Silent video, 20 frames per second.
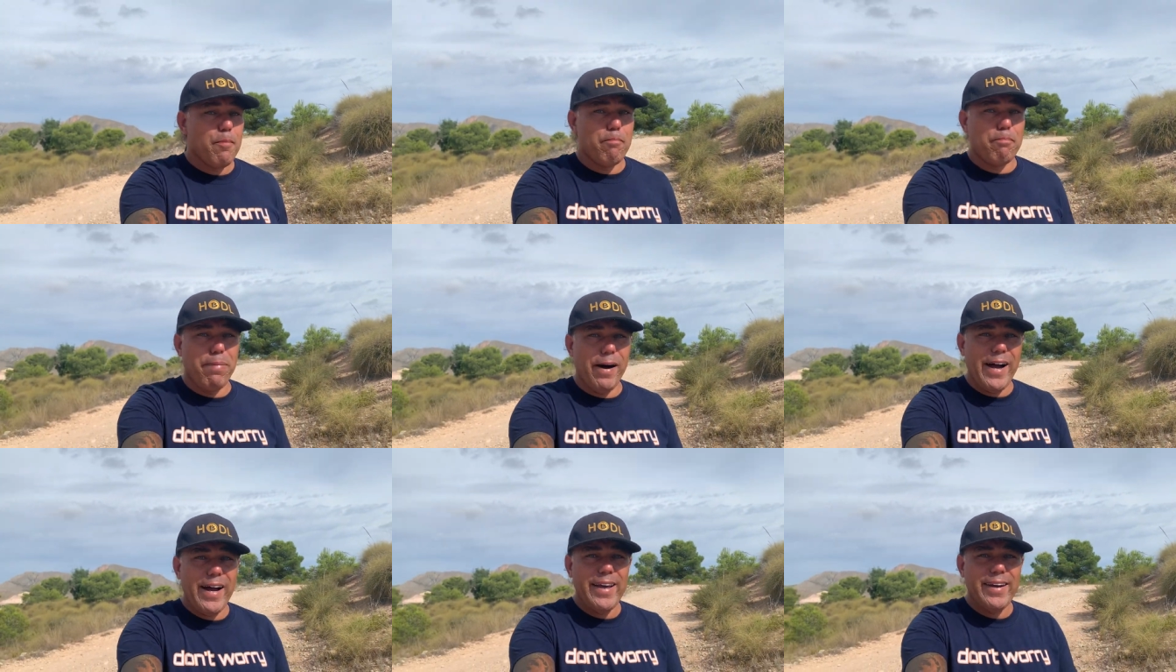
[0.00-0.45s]

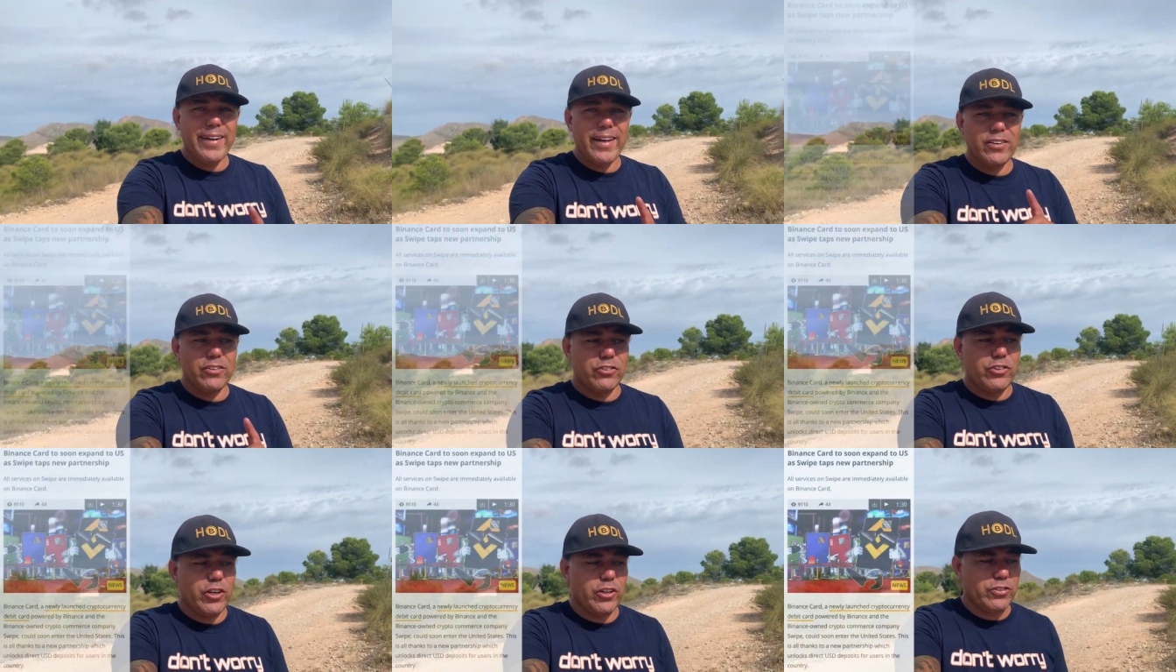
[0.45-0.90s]

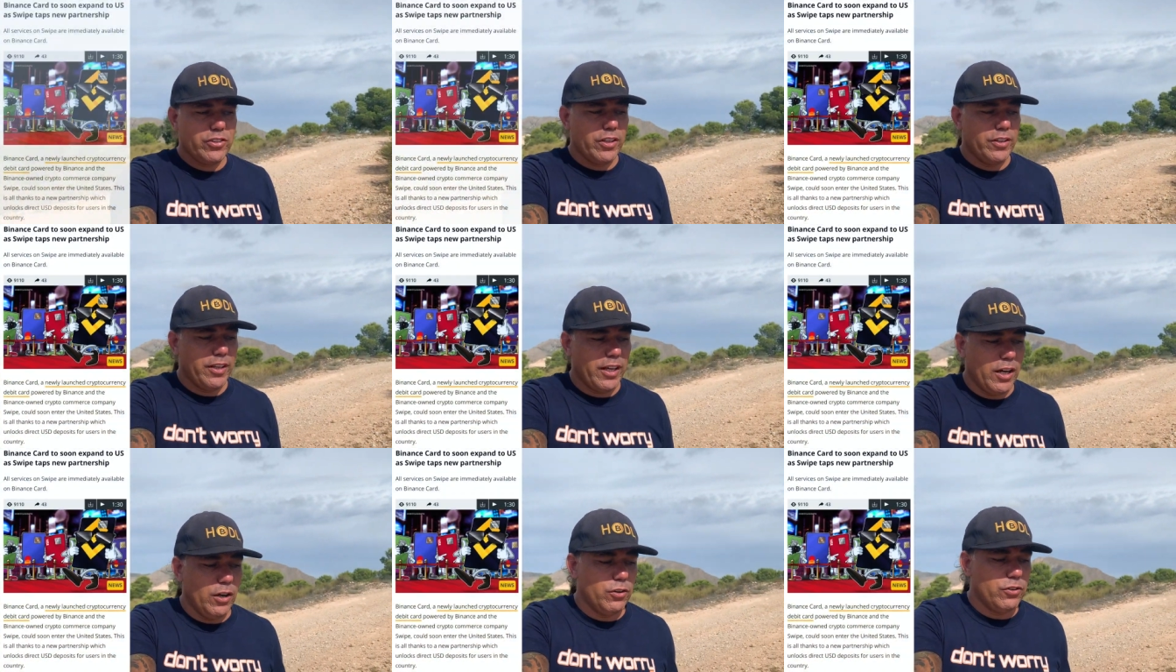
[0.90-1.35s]
Binance just
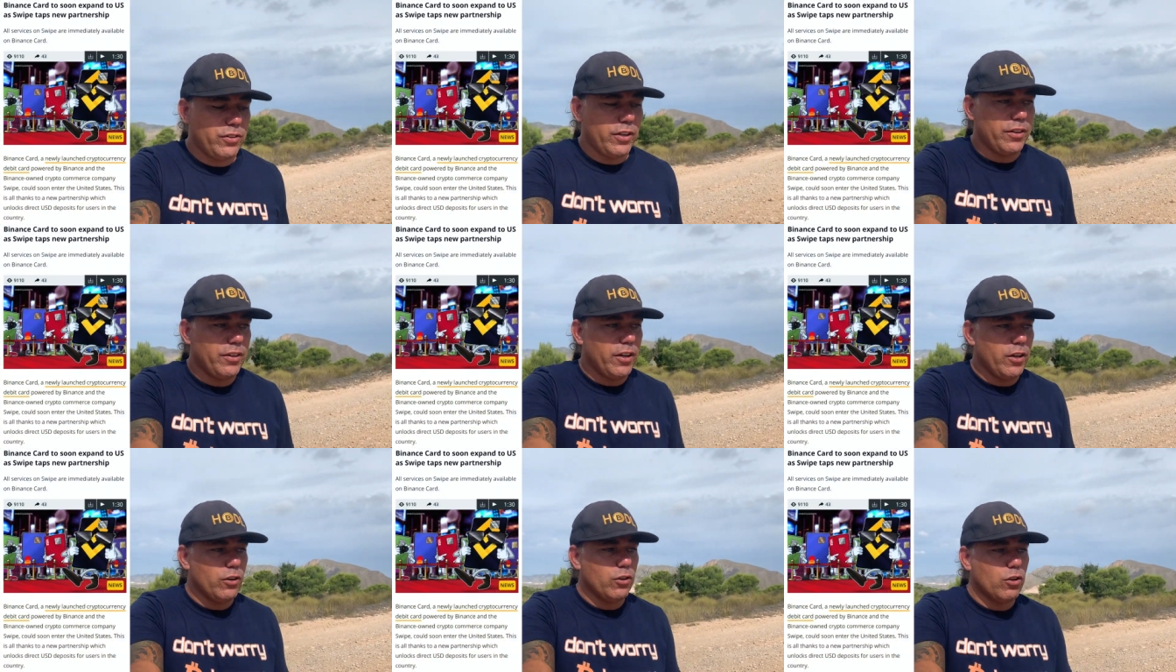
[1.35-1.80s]
announced that
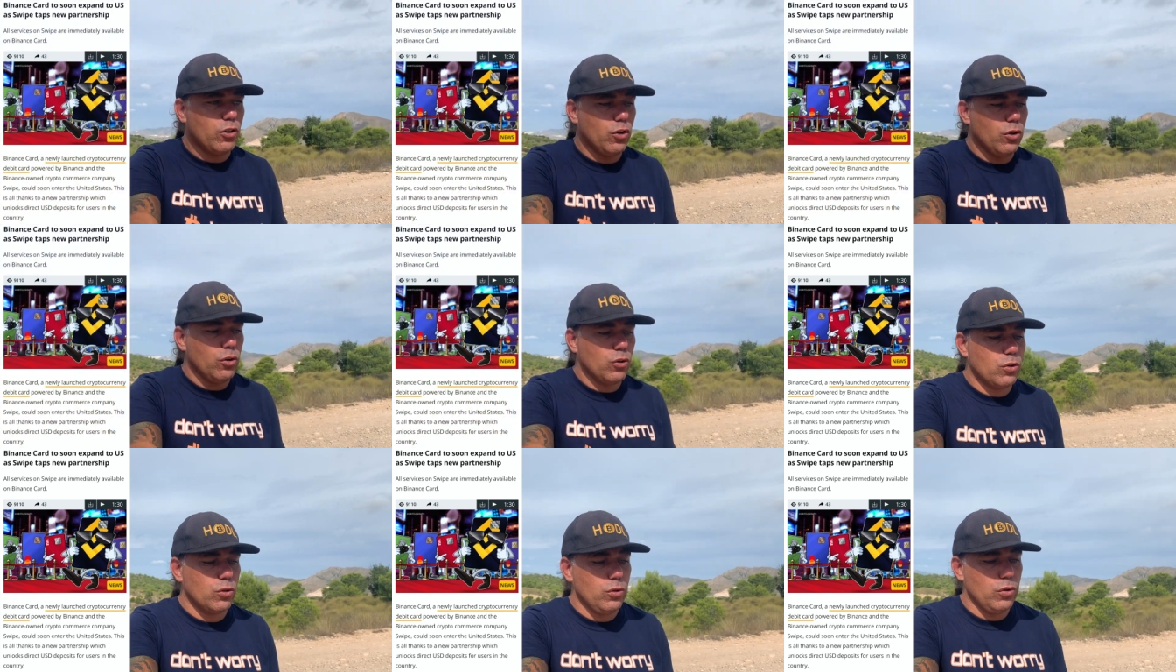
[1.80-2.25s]
they are
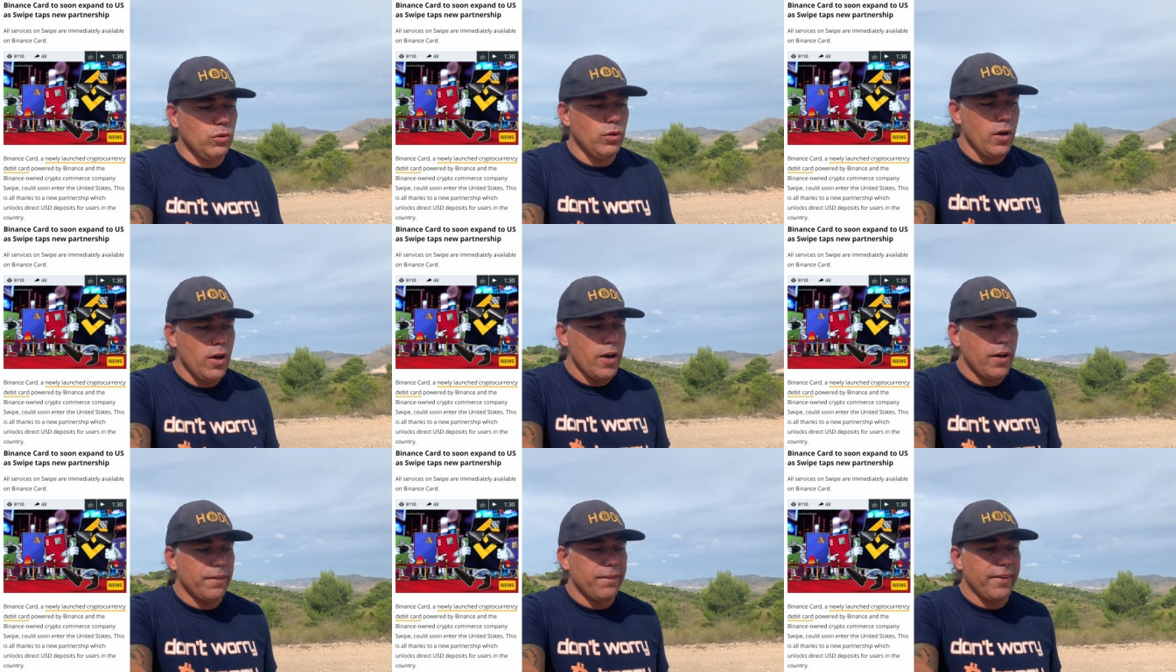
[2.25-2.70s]
going to
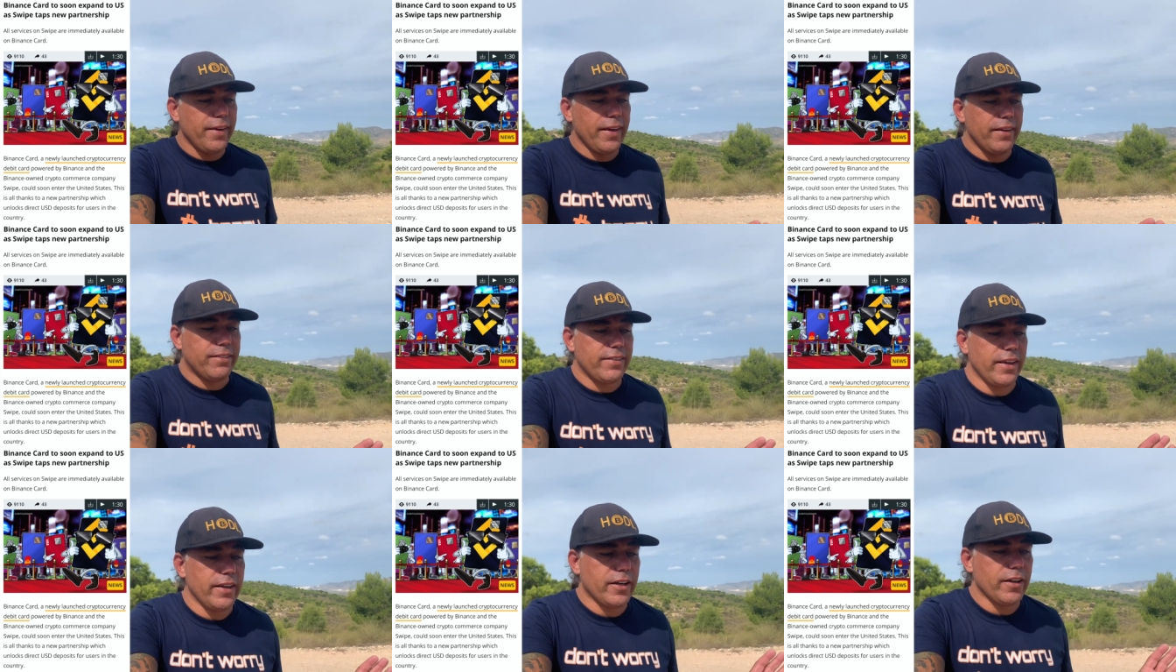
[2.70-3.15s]

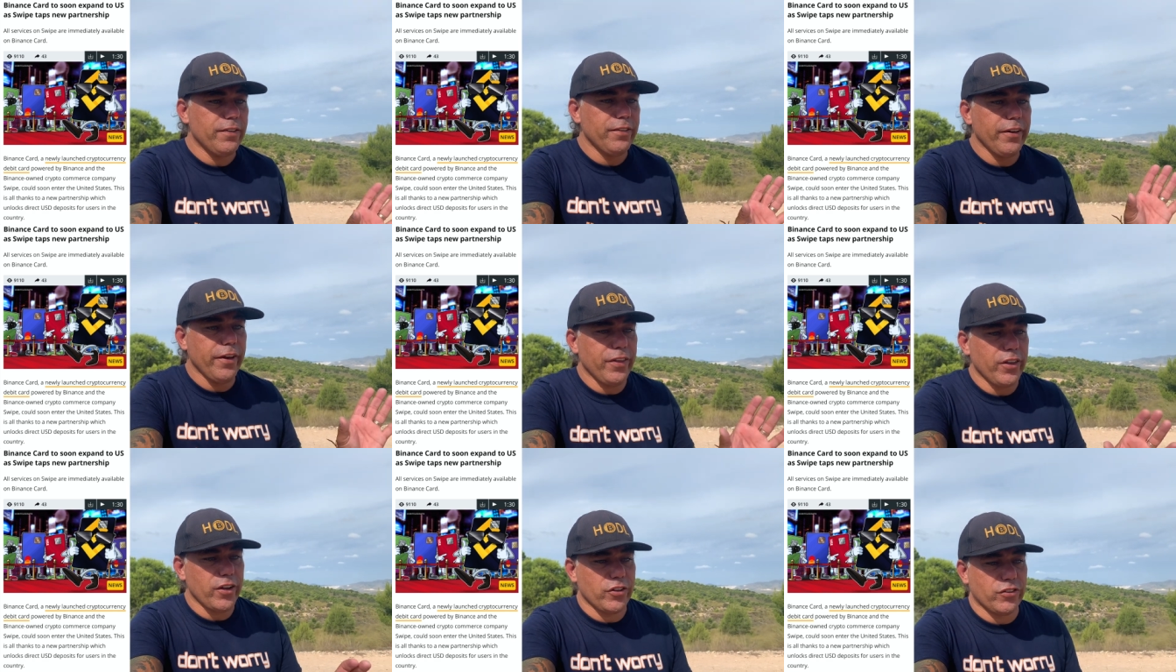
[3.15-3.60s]
take
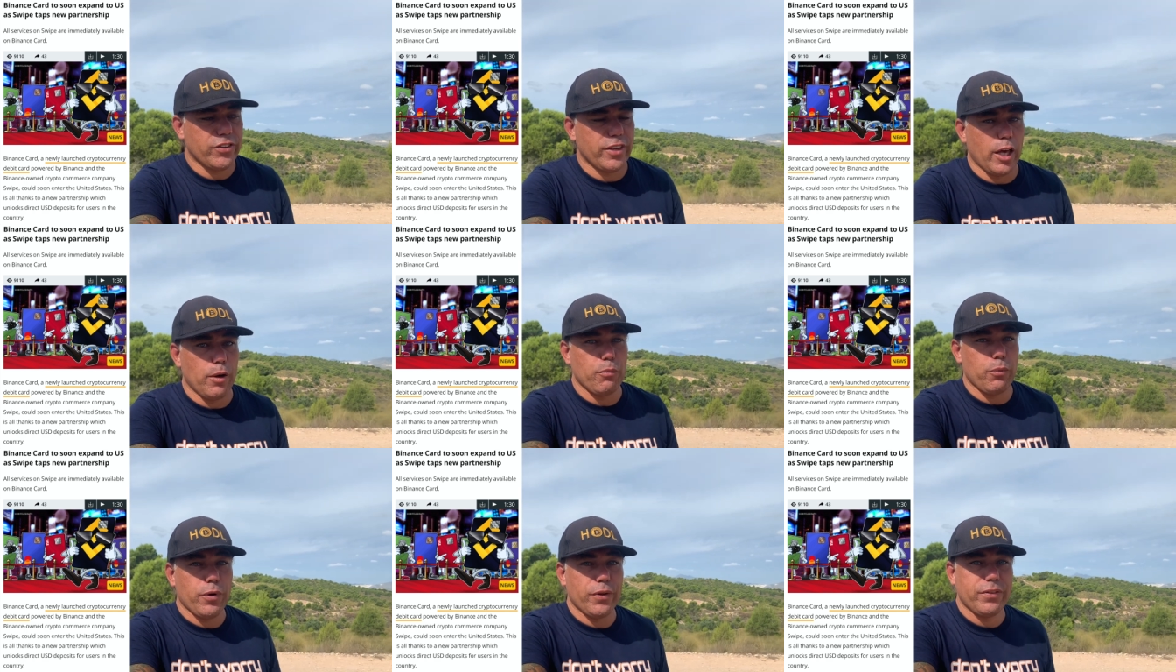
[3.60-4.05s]
another
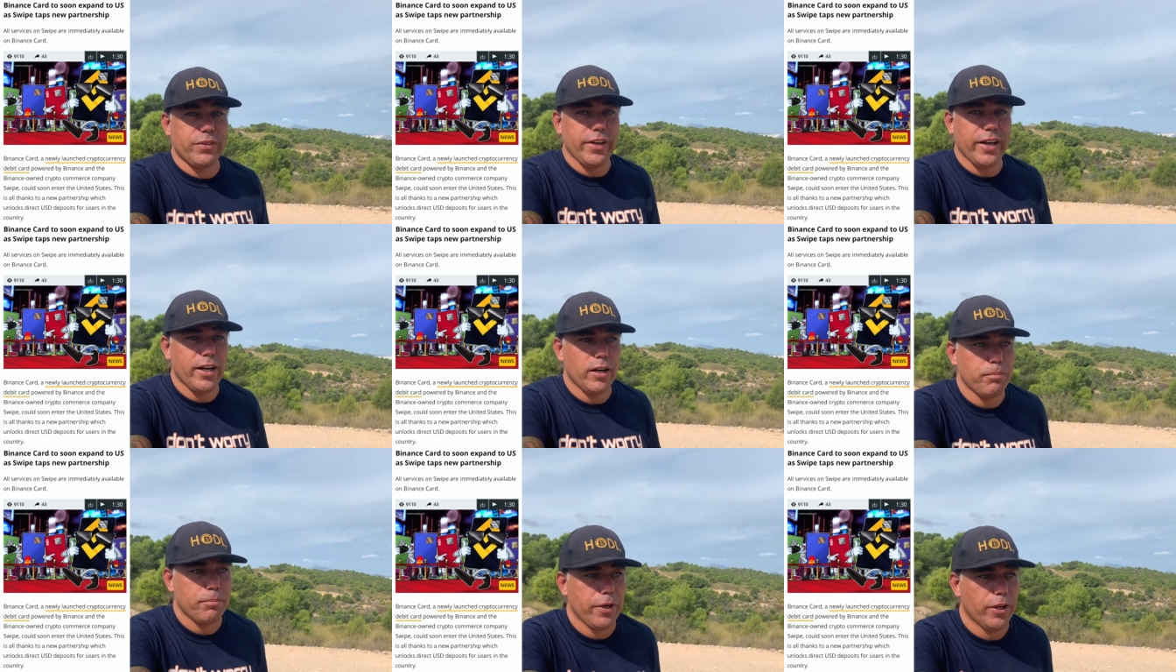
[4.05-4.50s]
step with
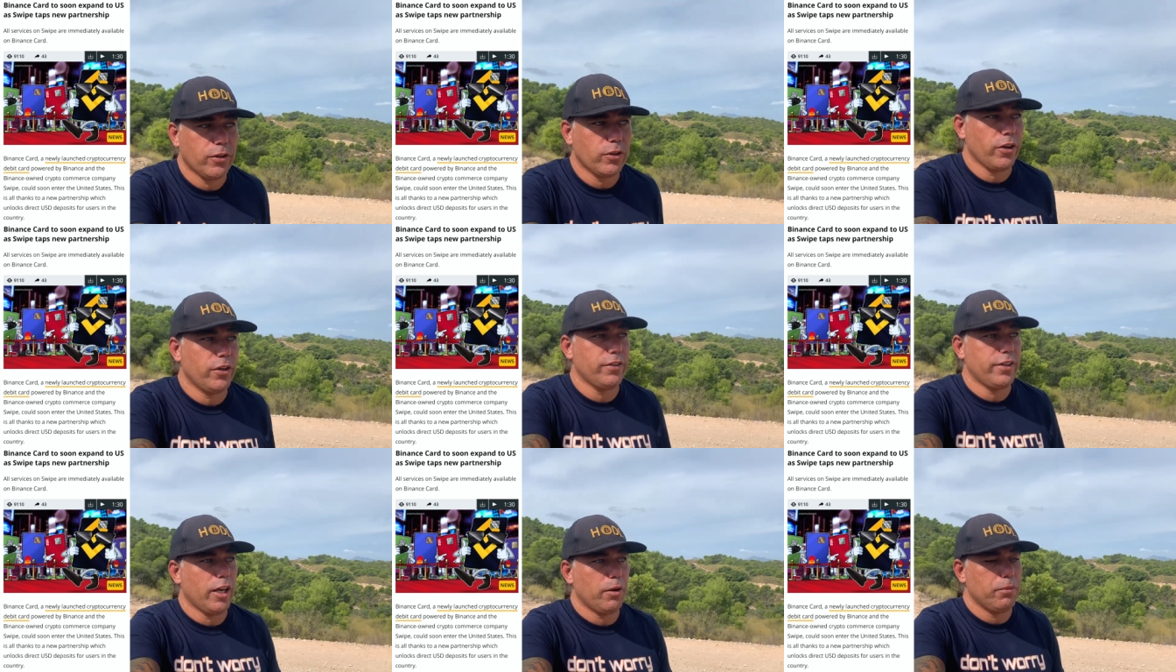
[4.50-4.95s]
their
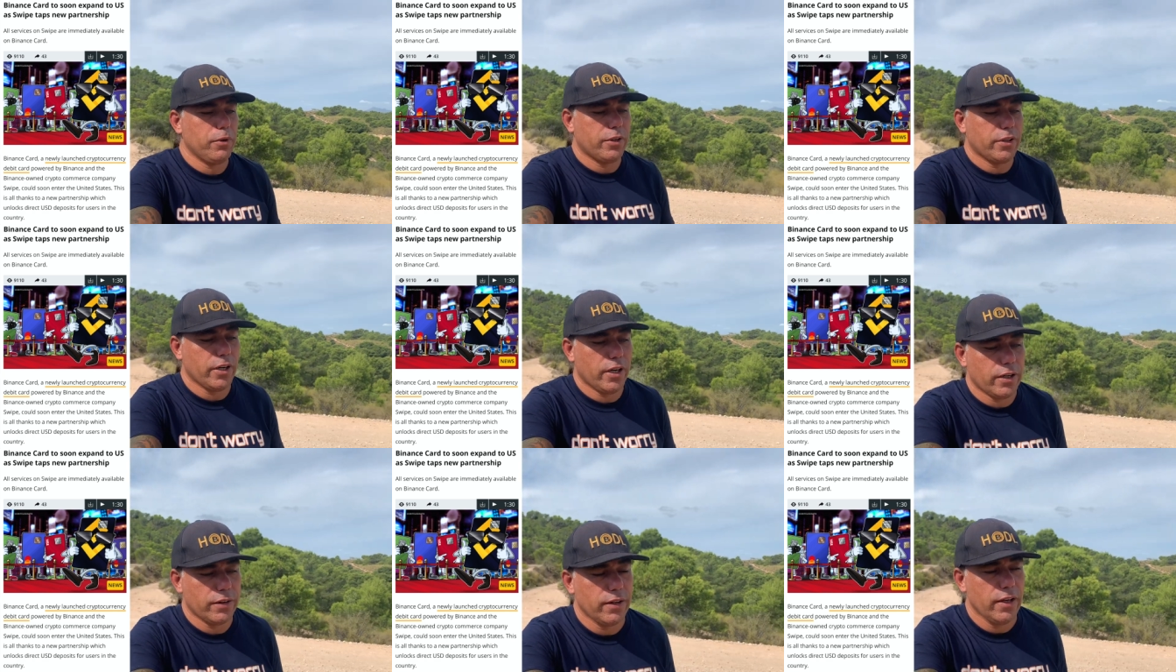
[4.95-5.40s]
Bitcoin debit
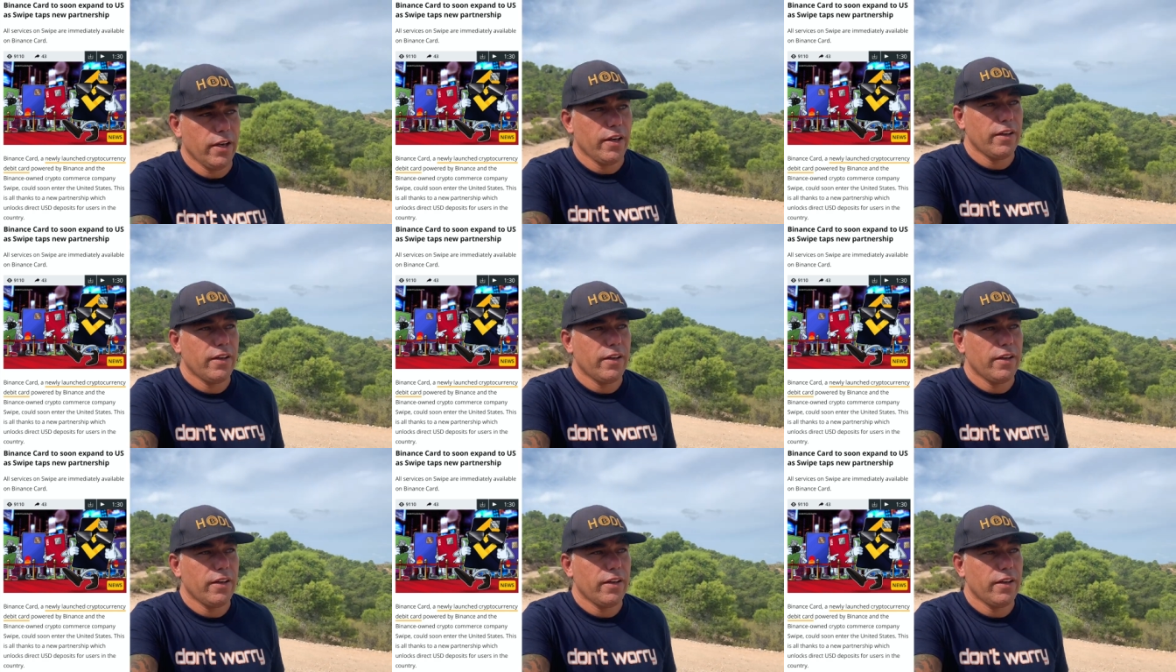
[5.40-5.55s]
card.